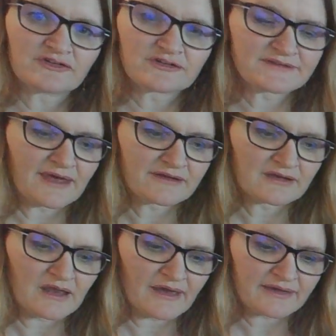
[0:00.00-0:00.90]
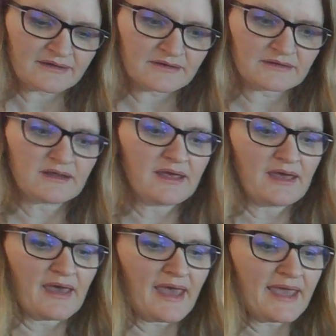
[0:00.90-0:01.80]
just how you like it,
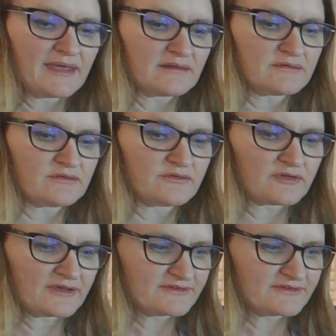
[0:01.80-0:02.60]
and I